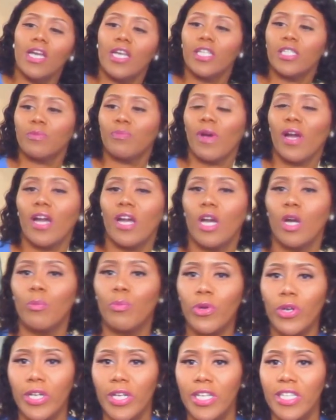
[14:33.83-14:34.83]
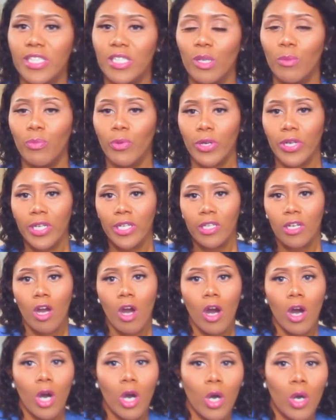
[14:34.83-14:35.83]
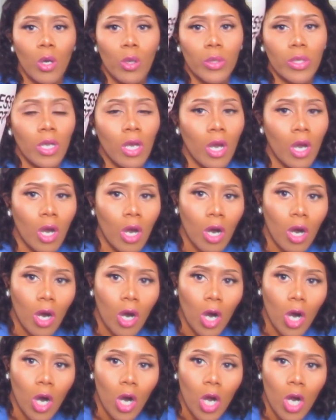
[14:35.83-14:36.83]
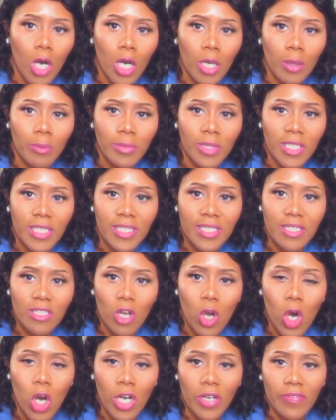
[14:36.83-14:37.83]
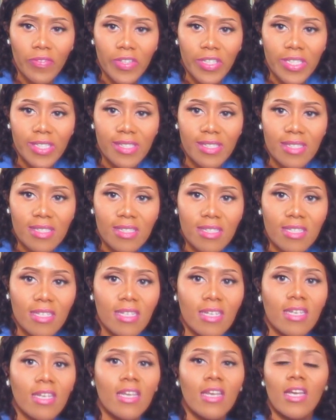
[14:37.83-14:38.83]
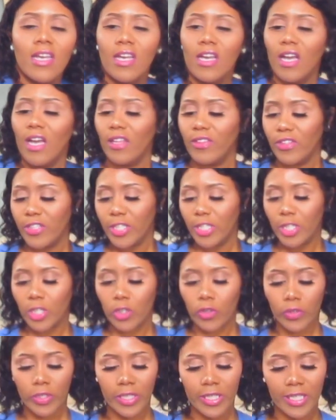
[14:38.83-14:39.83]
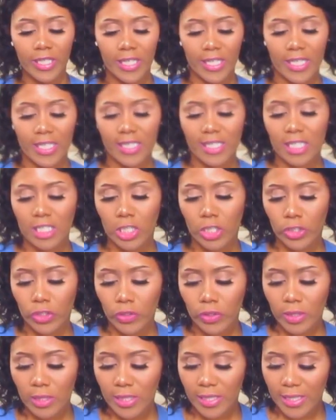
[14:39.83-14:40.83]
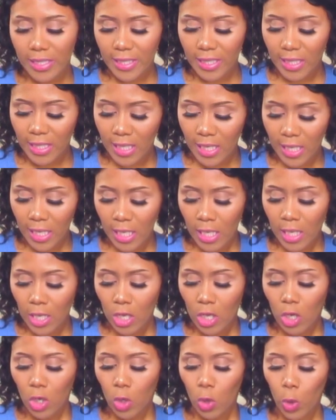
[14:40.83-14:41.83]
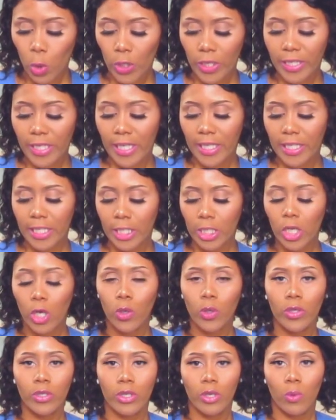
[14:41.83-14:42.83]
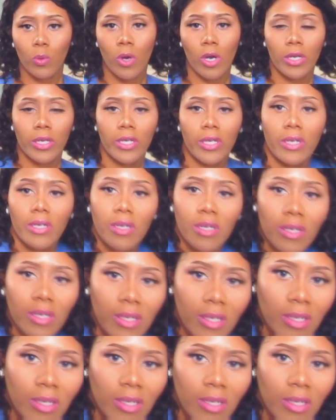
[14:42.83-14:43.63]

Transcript: It's by a brand, it's a brand called Harmless Harvest. And the ingredient is literally organic coconut water.